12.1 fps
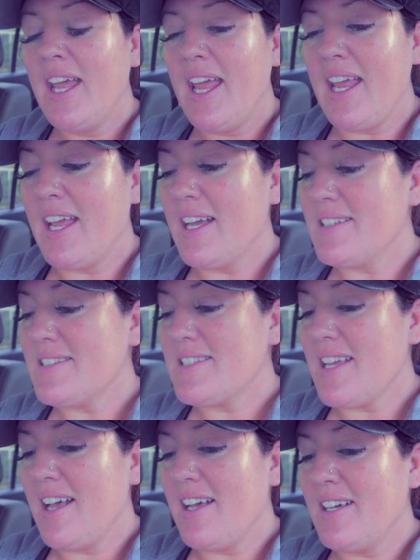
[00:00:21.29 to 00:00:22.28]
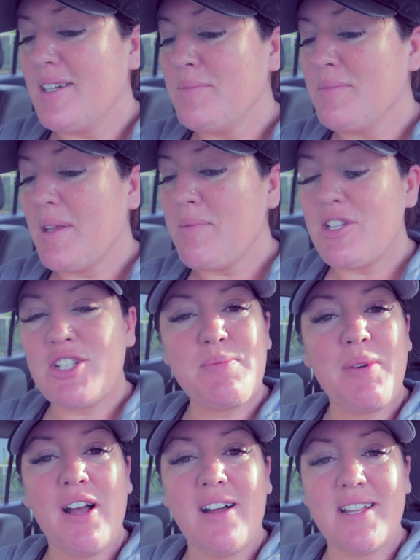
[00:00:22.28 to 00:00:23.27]
And let me
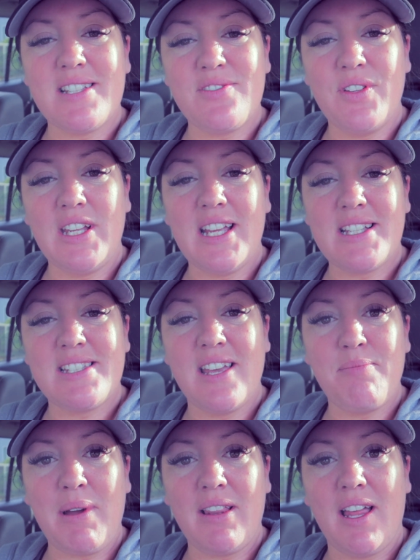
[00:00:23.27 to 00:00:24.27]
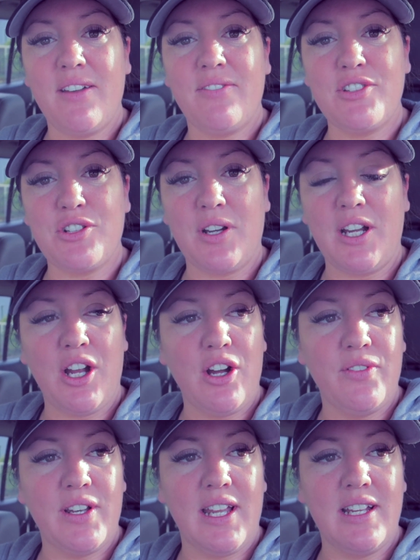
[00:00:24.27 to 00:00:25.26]
just be honest, Vinny has saved my life during
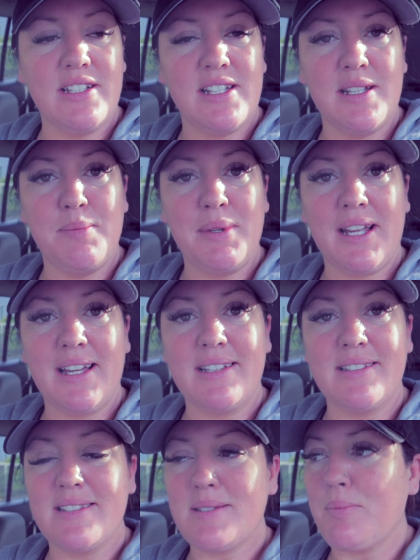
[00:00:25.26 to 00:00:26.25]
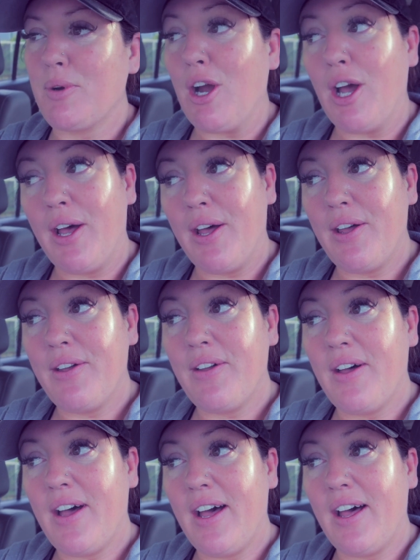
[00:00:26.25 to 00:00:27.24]
COVID-19 because bruh,
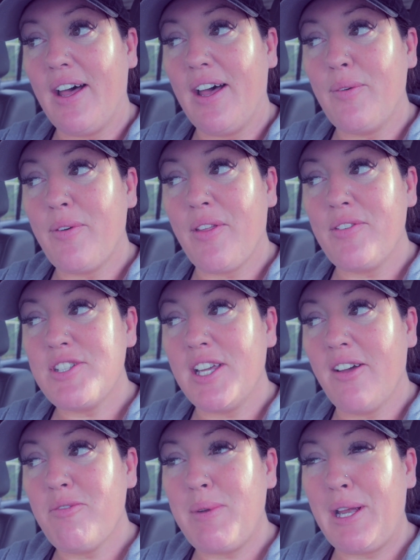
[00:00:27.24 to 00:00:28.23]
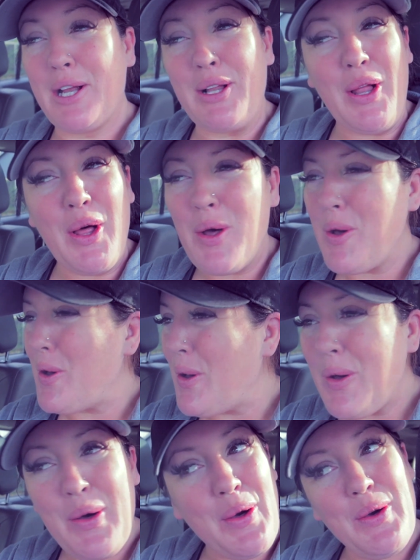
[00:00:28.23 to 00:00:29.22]
with OTF being
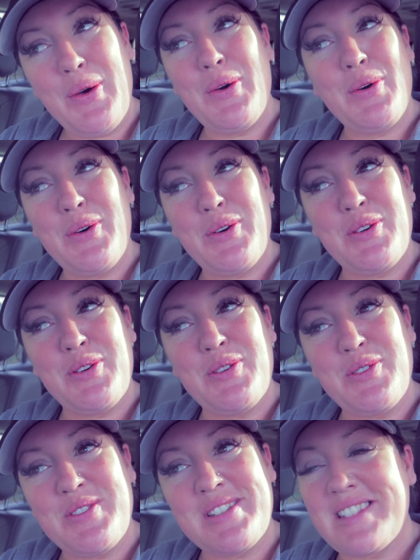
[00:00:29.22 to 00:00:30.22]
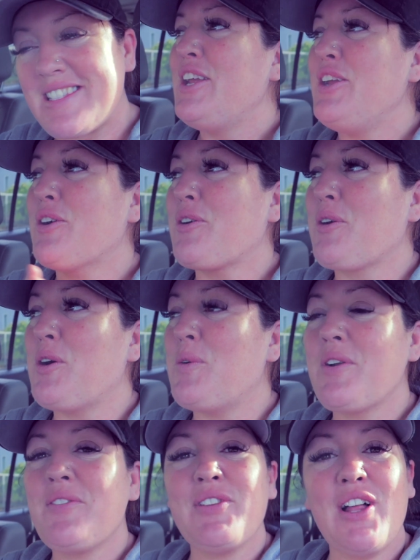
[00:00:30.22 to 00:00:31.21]
closed, your girl
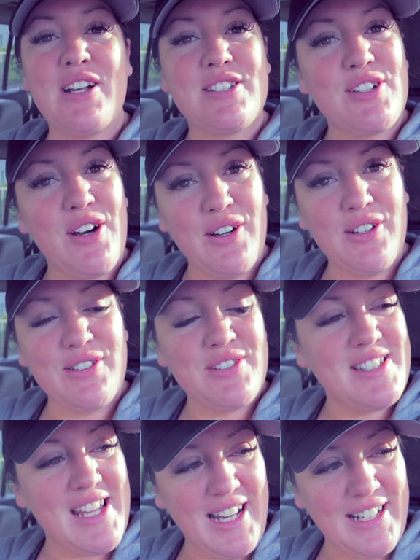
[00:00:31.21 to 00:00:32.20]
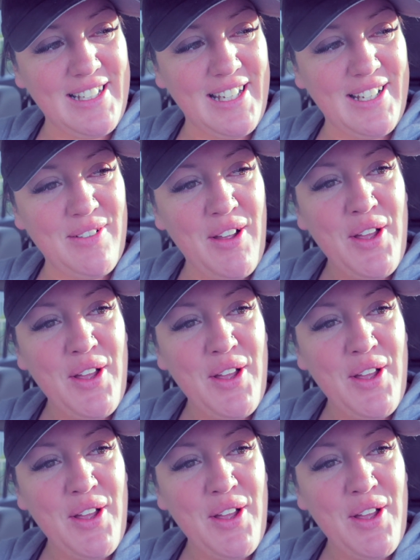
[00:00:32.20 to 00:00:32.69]
would have lost all sanity.